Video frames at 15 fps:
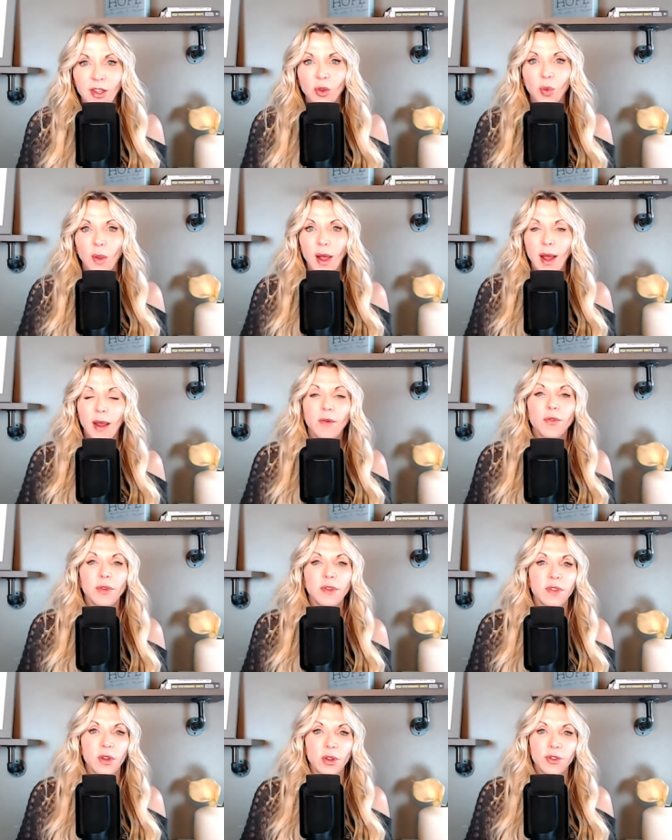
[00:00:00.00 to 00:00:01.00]
you will have
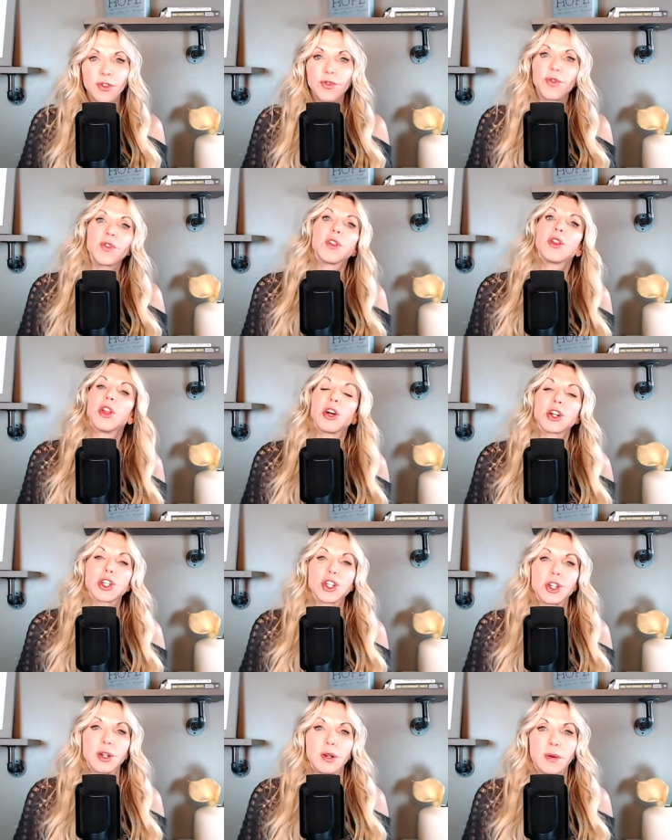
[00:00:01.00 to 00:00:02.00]
results for the
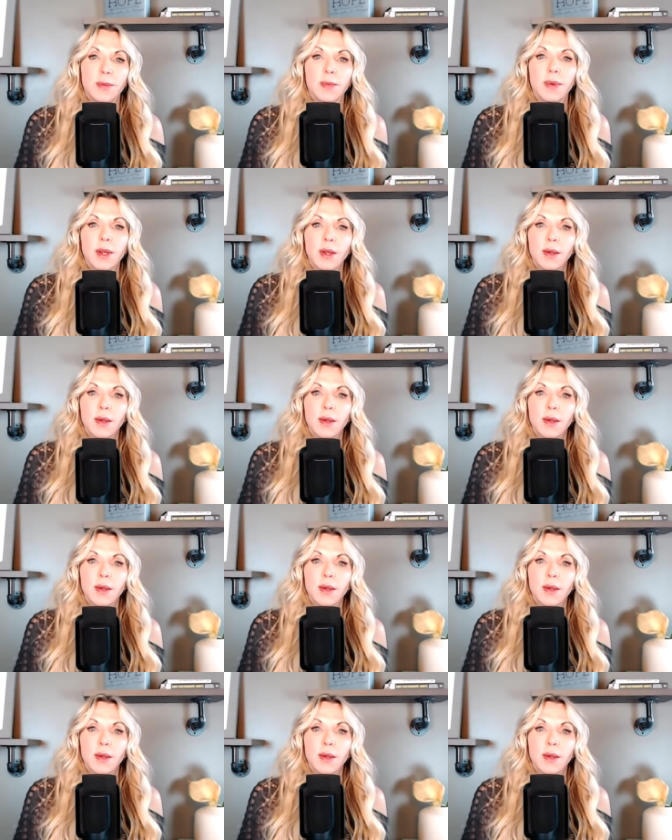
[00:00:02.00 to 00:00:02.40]
long term.